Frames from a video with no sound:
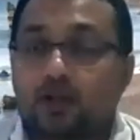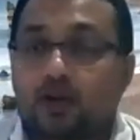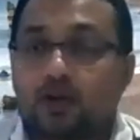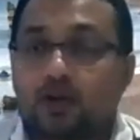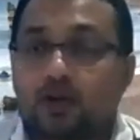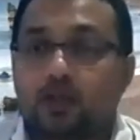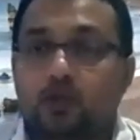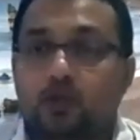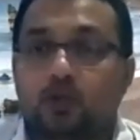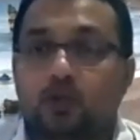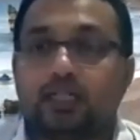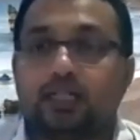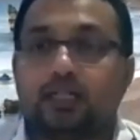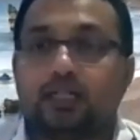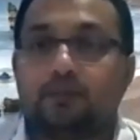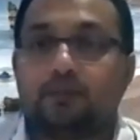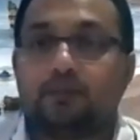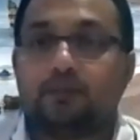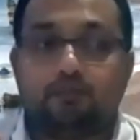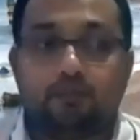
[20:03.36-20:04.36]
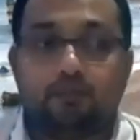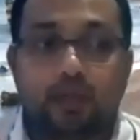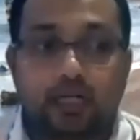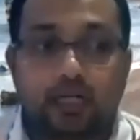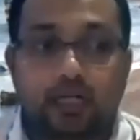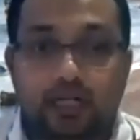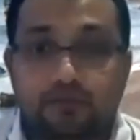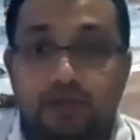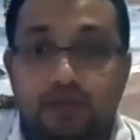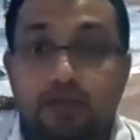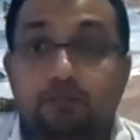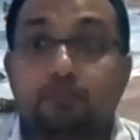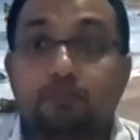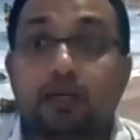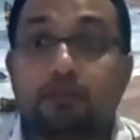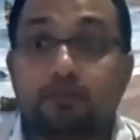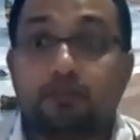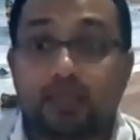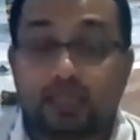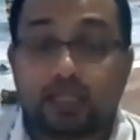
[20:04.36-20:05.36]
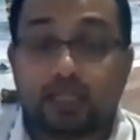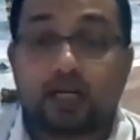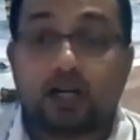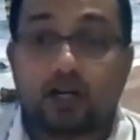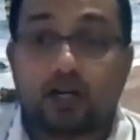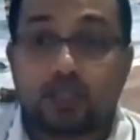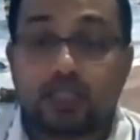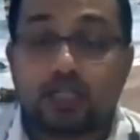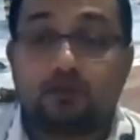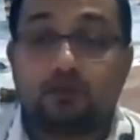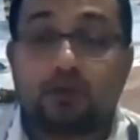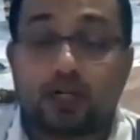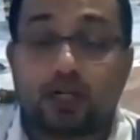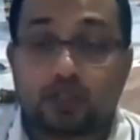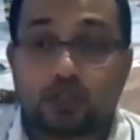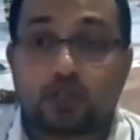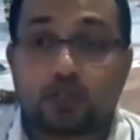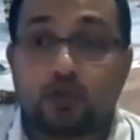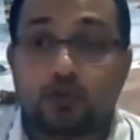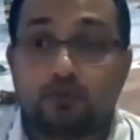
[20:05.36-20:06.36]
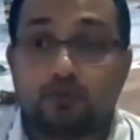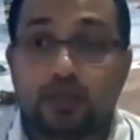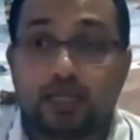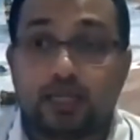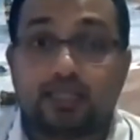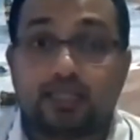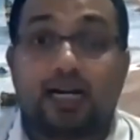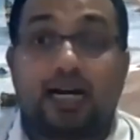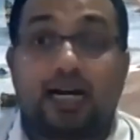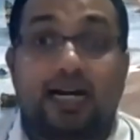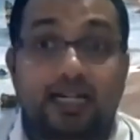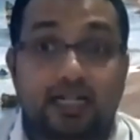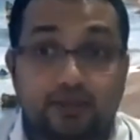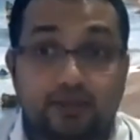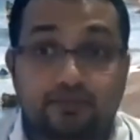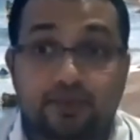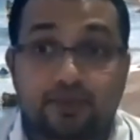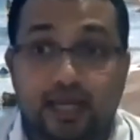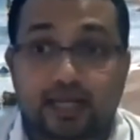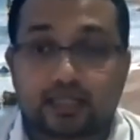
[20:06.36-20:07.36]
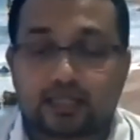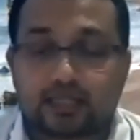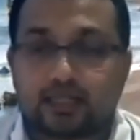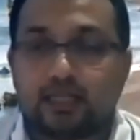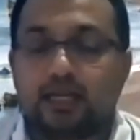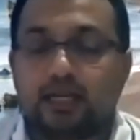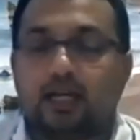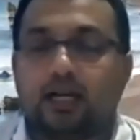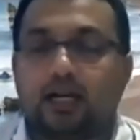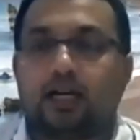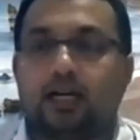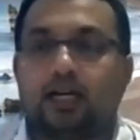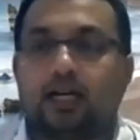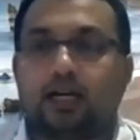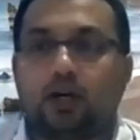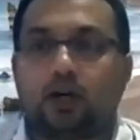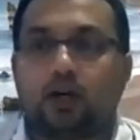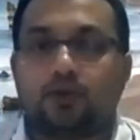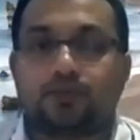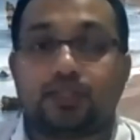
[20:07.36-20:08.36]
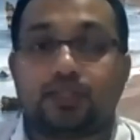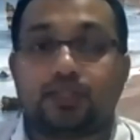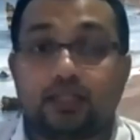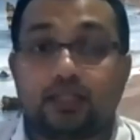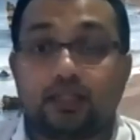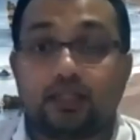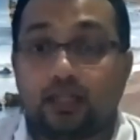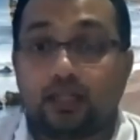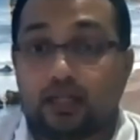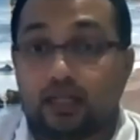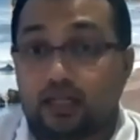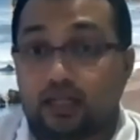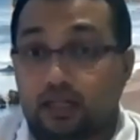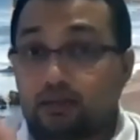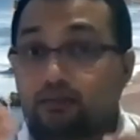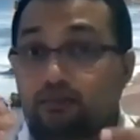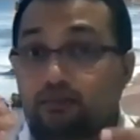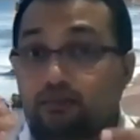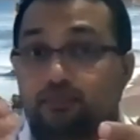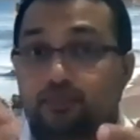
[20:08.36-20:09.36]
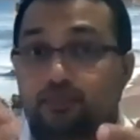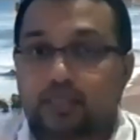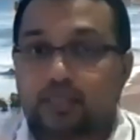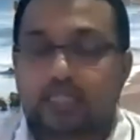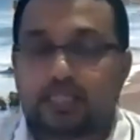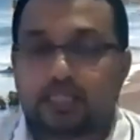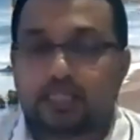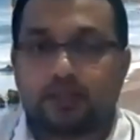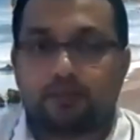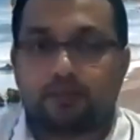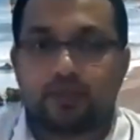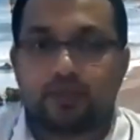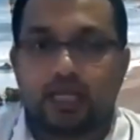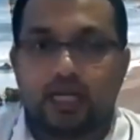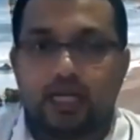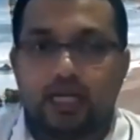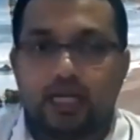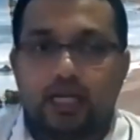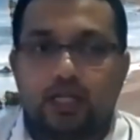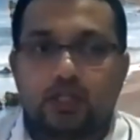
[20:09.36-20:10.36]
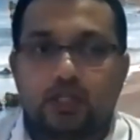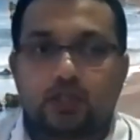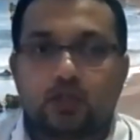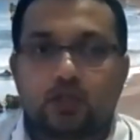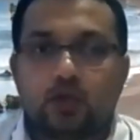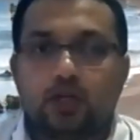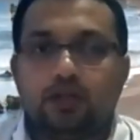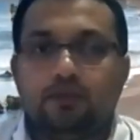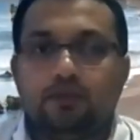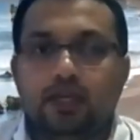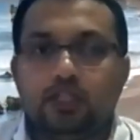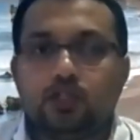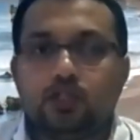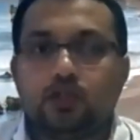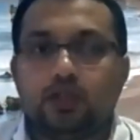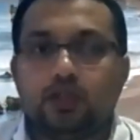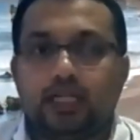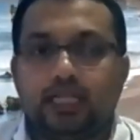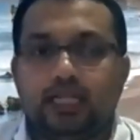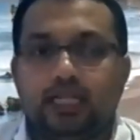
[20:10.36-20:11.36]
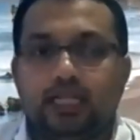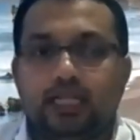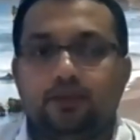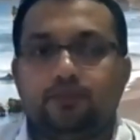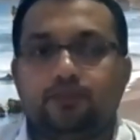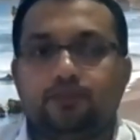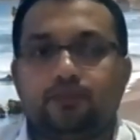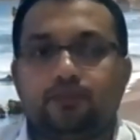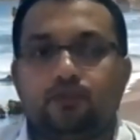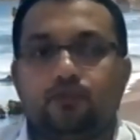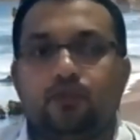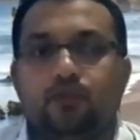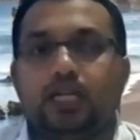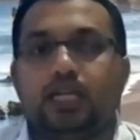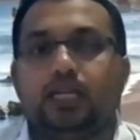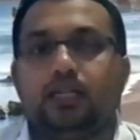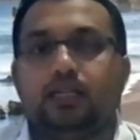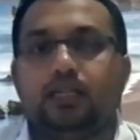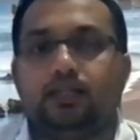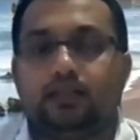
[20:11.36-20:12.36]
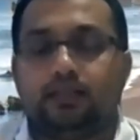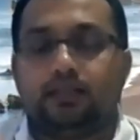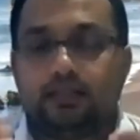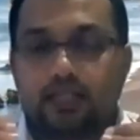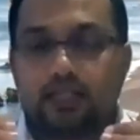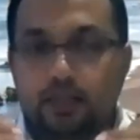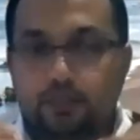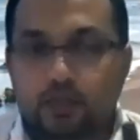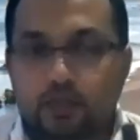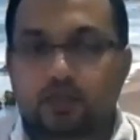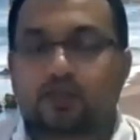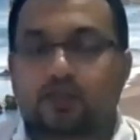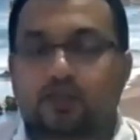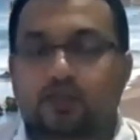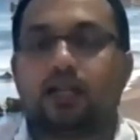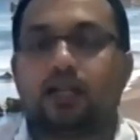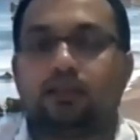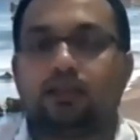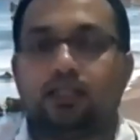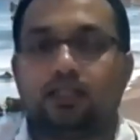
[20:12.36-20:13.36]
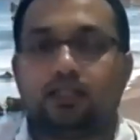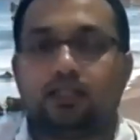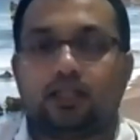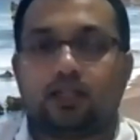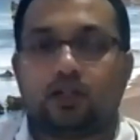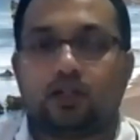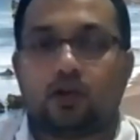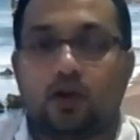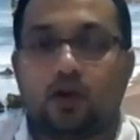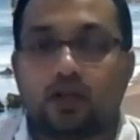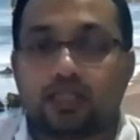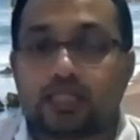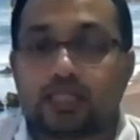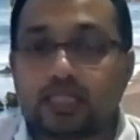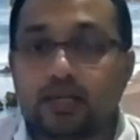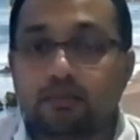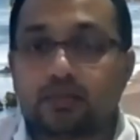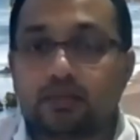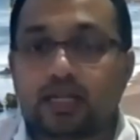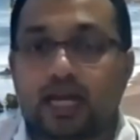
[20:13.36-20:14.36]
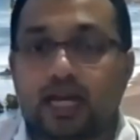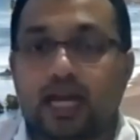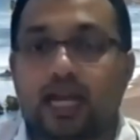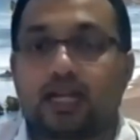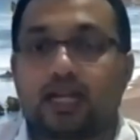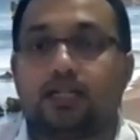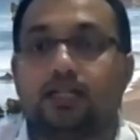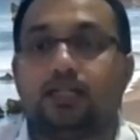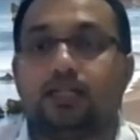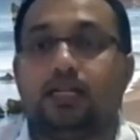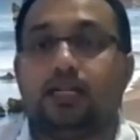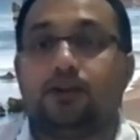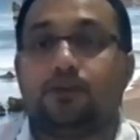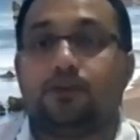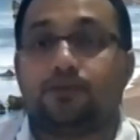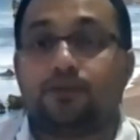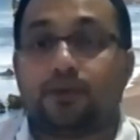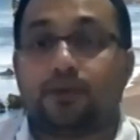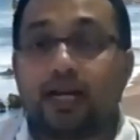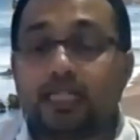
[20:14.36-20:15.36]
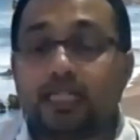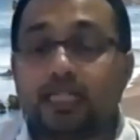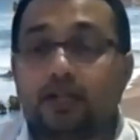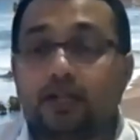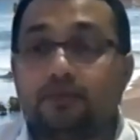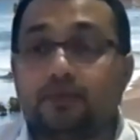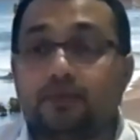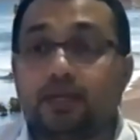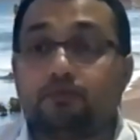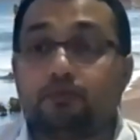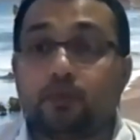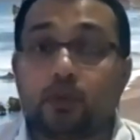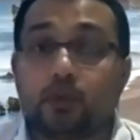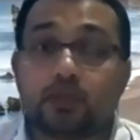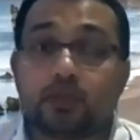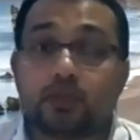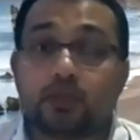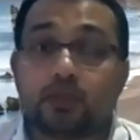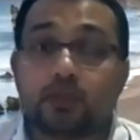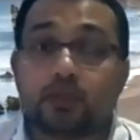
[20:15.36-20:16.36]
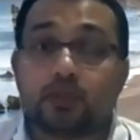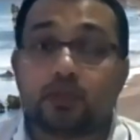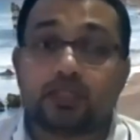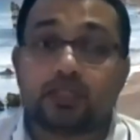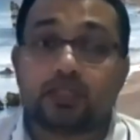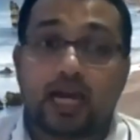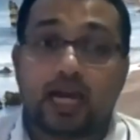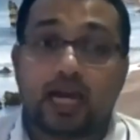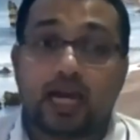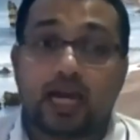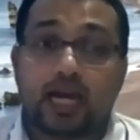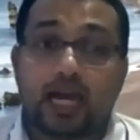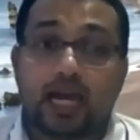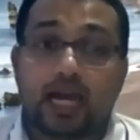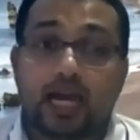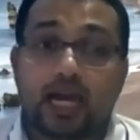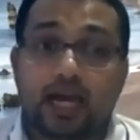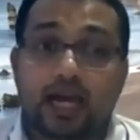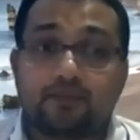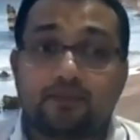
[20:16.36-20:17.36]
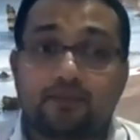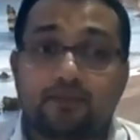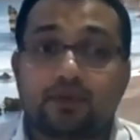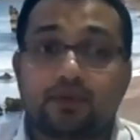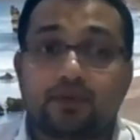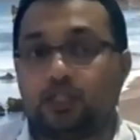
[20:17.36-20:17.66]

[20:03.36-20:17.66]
on your development methodology, what should be the artifacts of the system. So eventually we demonstrate the concept, and finally we put everything together.